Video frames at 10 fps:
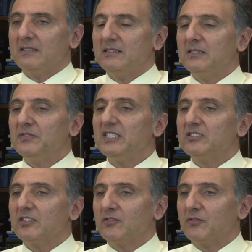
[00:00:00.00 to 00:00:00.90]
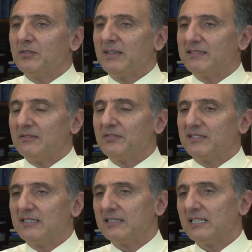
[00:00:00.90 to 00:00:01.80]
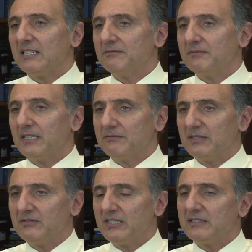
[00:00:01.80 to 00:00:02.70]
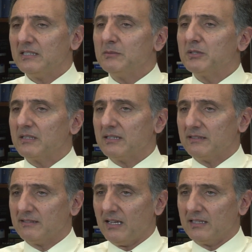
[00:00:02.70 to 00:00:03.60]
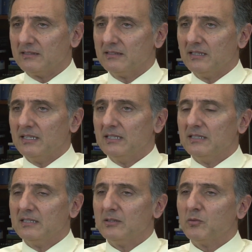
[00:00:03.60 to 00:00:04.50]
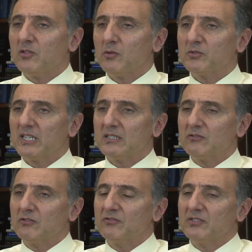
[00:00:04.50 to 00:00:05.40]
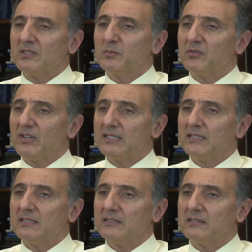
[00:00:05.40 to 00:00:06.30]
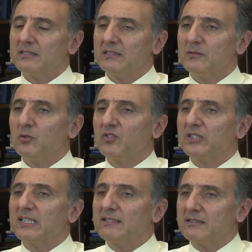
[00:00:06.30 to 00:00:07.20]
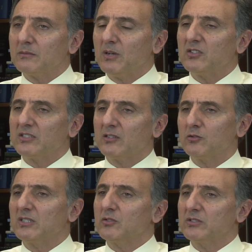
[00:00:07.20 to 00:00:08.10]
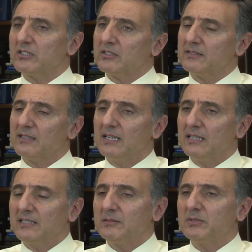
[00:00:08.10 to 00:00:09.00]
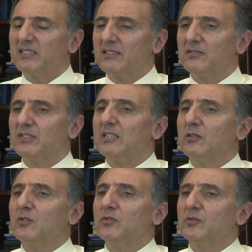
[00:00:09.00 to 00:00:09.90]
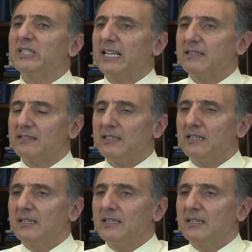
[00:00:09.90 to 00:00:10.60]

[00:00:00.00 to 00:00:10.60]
the features of the MUSTSIM facility have, have been very deliberately designed uh, with the objective of uh, providing uh, the most realistic boundary and loading conditions that brings us very close to reality.